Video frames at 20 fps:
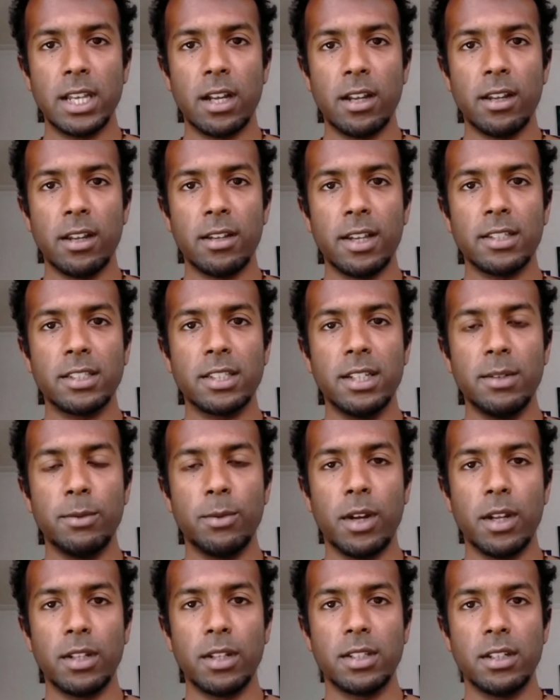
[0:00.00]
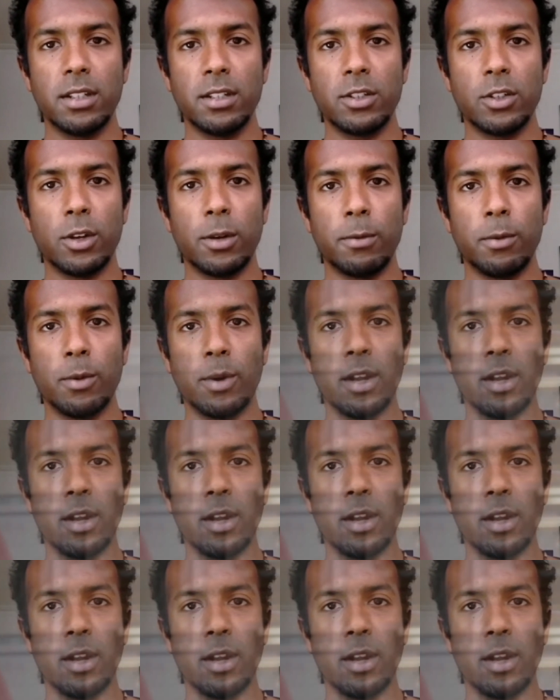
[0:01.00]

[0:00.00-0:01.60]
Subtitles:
I actually worked in a job where I